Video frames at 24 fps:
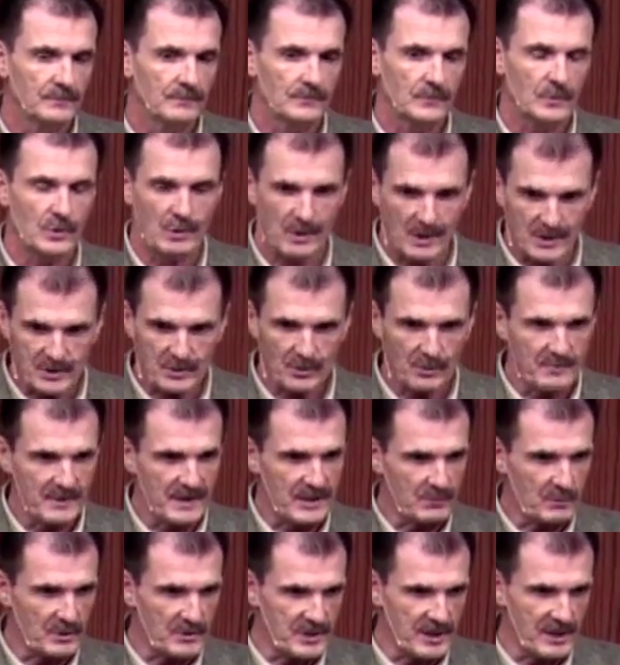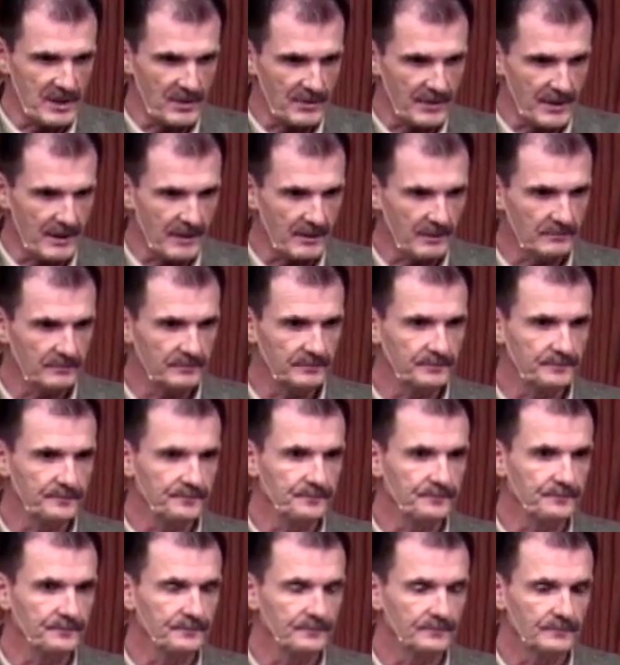Terrestrial means what you hear now.
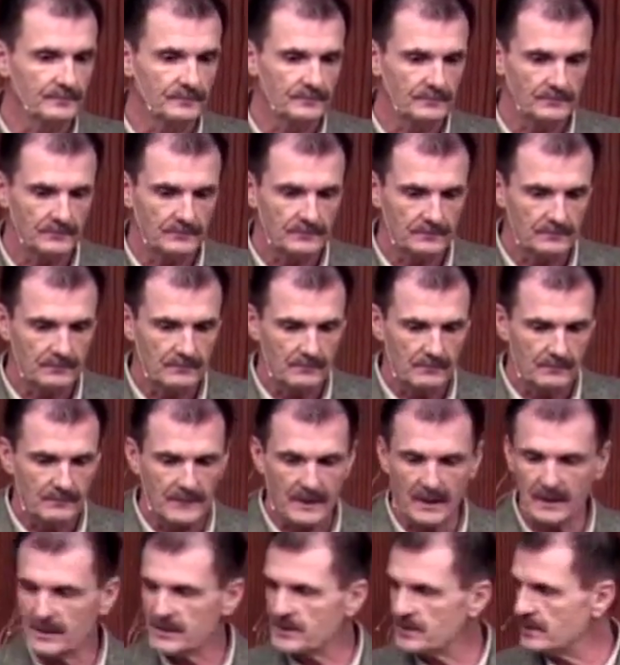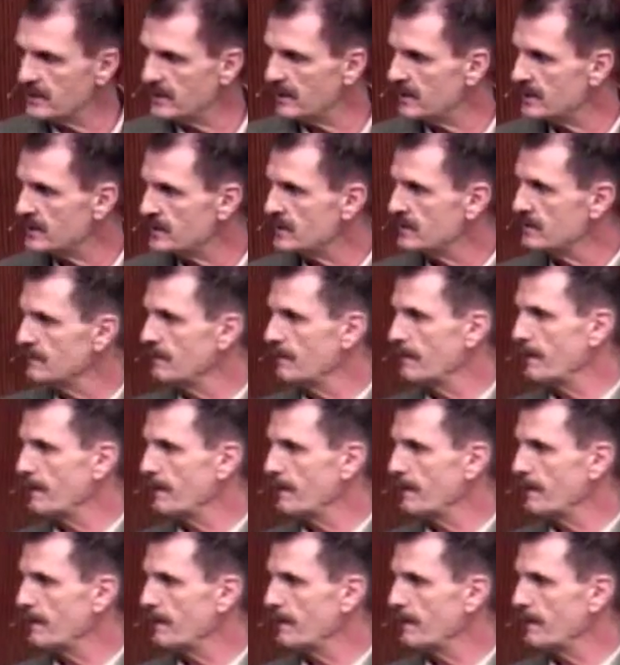Now listen to this.